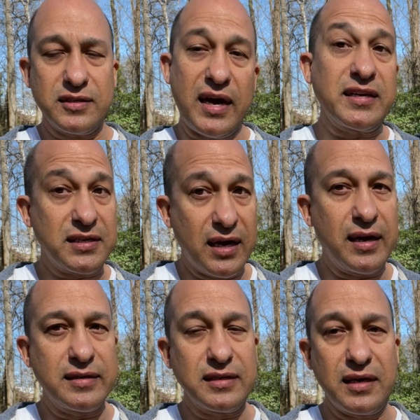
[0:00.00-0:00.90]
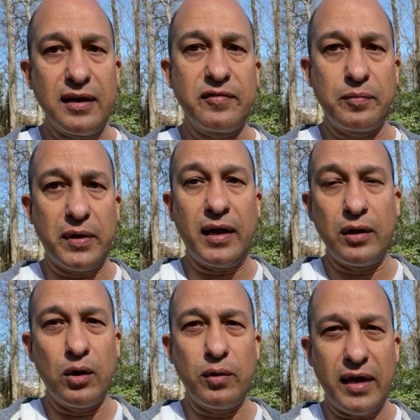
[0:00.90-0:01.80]
I actually got it as a gift, but I
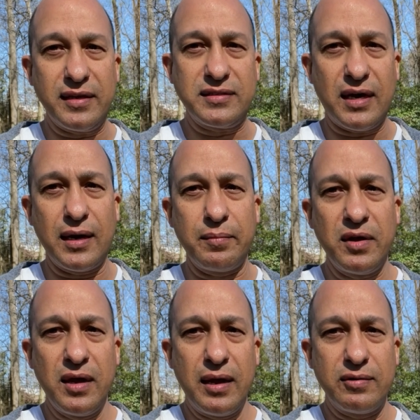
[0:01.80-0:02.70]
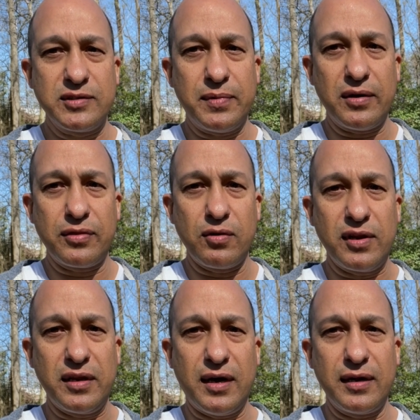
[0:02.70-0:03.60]
know at the time it was about
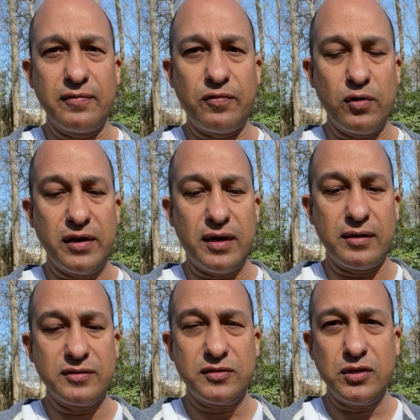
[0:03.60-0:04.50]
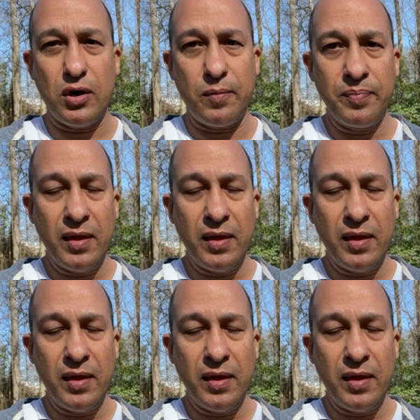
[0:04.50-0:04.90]
$39 or $40. So